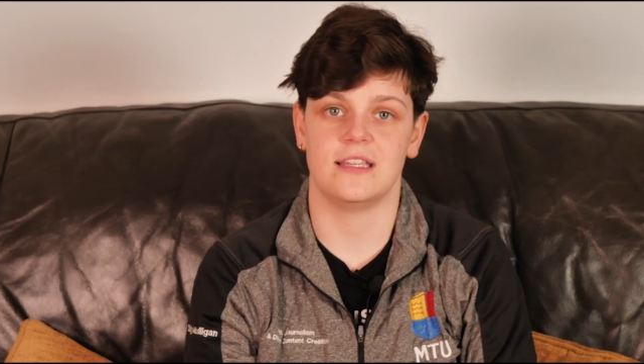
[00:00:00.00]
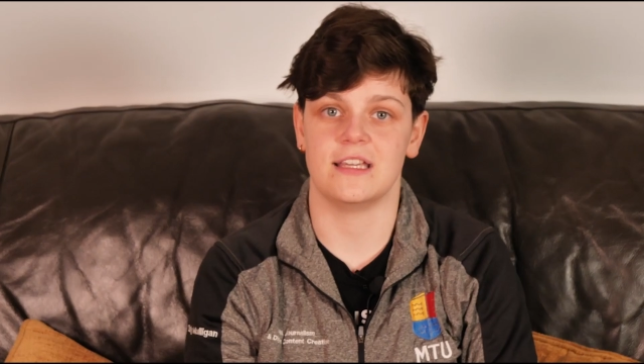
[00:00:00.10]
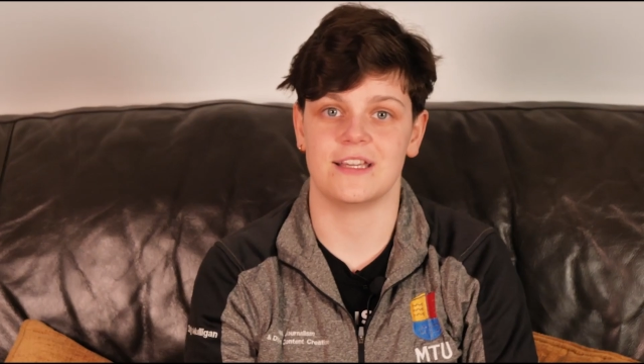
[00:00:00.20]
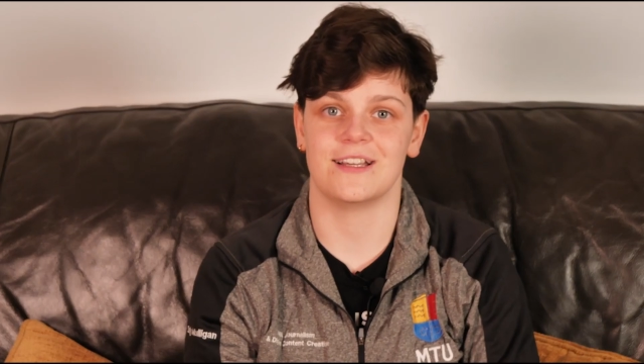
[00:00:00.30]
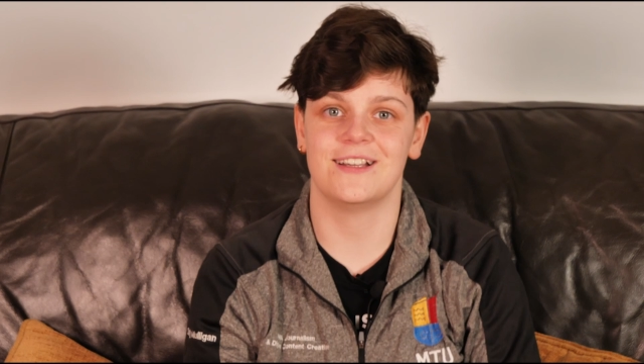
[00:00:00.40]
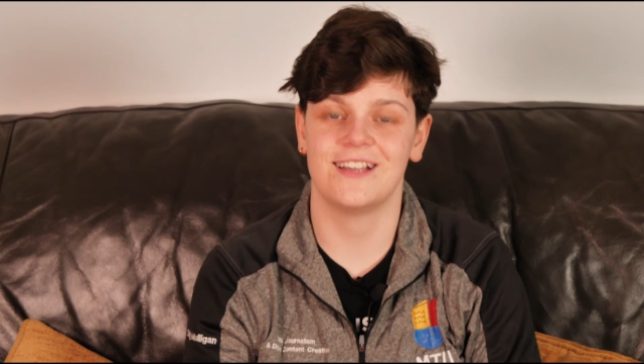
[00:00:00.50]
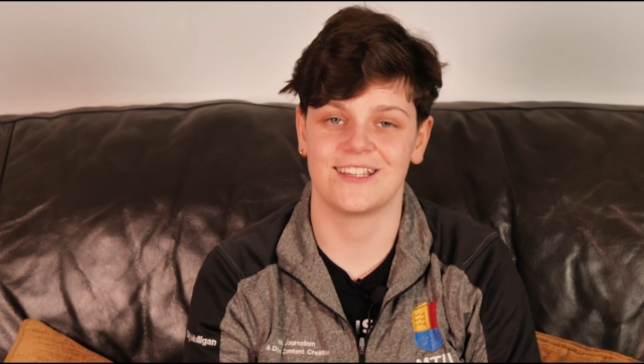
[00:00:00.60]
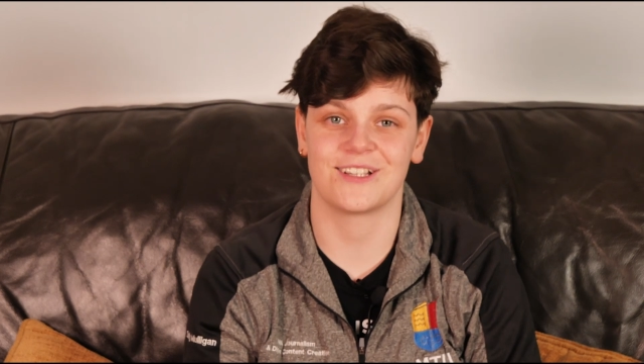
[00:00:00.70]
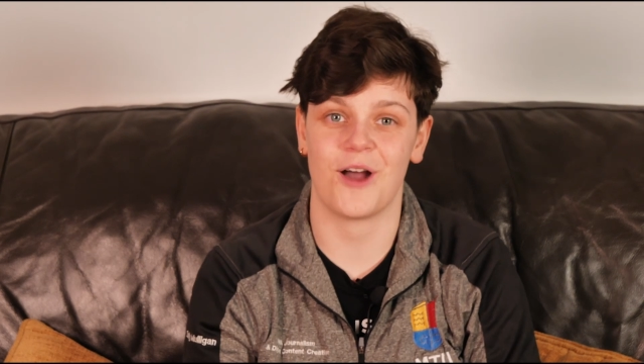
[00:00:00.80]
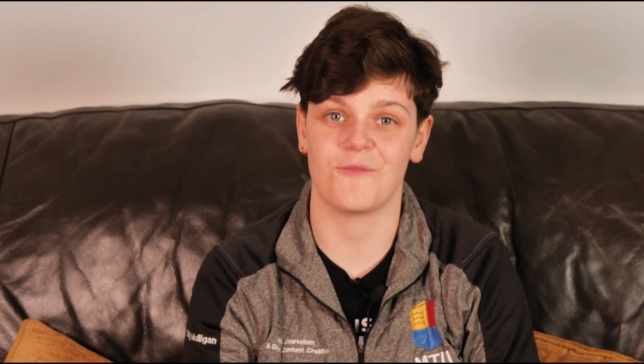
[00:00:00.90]
the
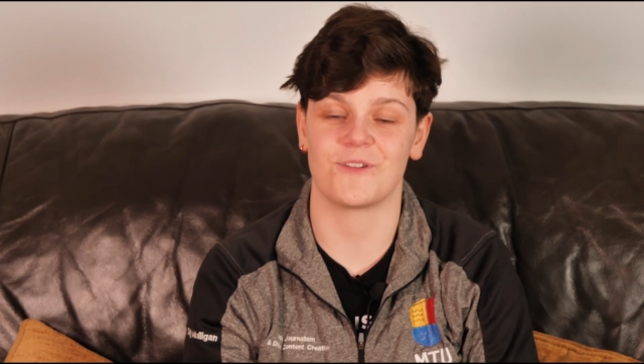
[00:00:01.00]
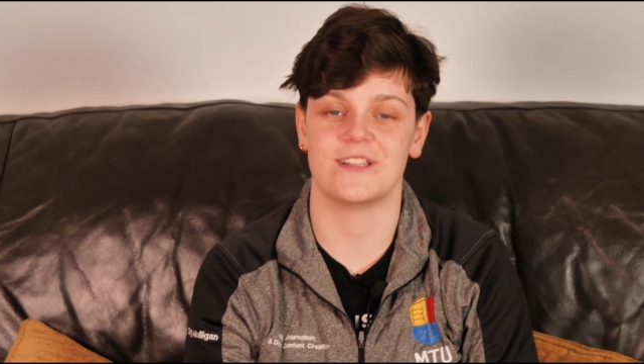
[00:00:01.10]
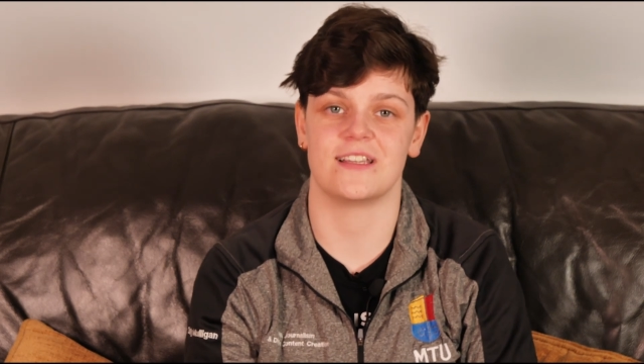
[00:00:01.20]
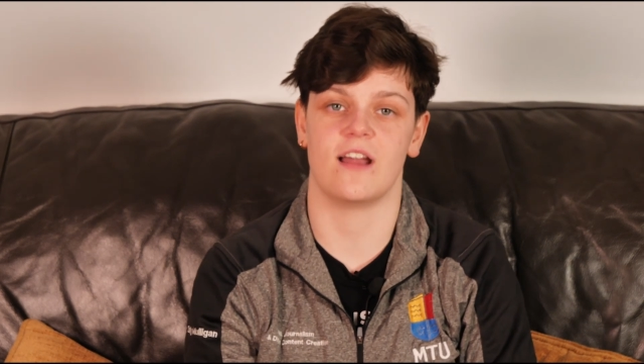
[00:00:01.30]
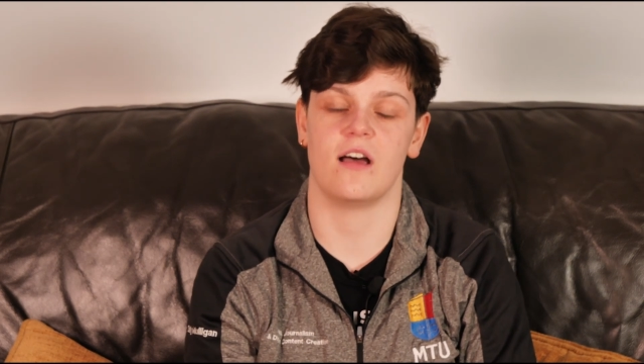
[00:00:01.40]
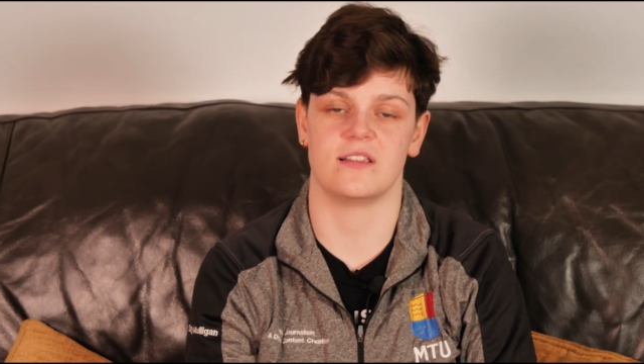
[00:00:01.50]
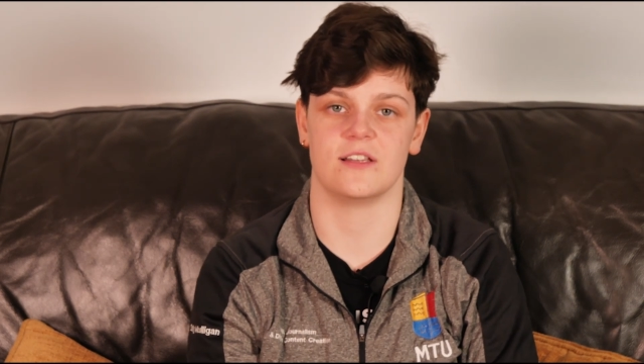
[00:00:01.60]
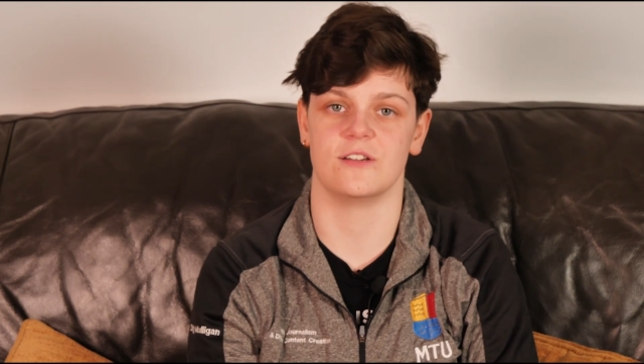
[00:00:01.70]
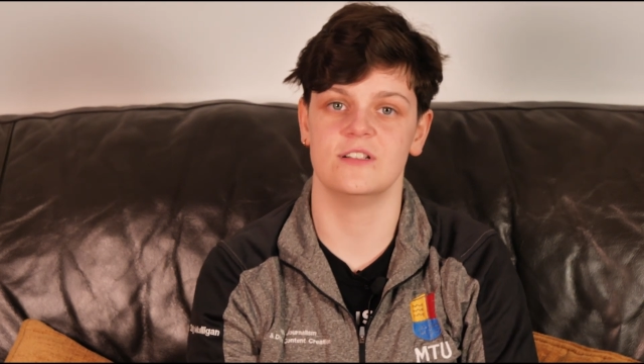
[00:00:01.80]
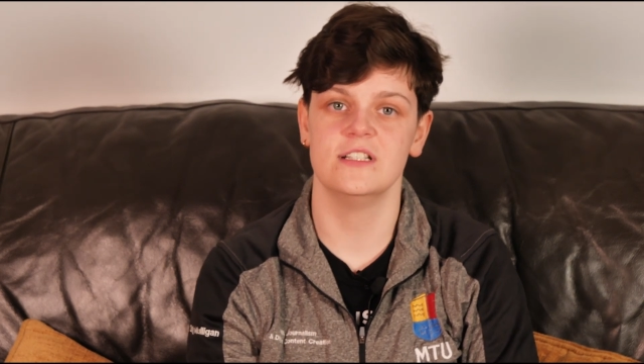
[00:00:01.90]
conference in
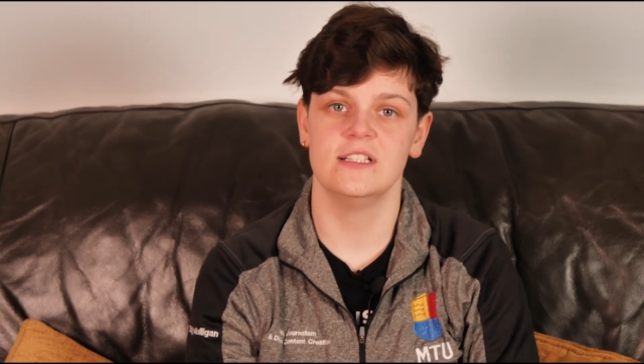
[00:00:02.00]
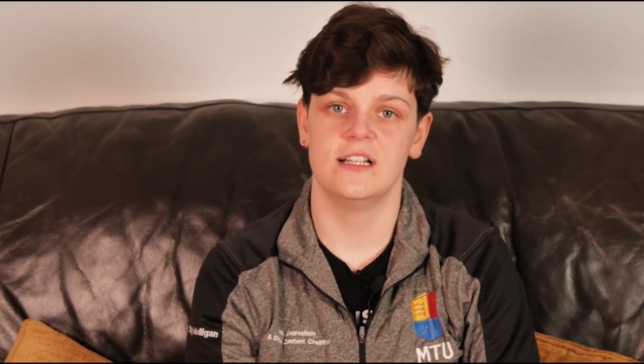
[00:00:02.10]
Oslo.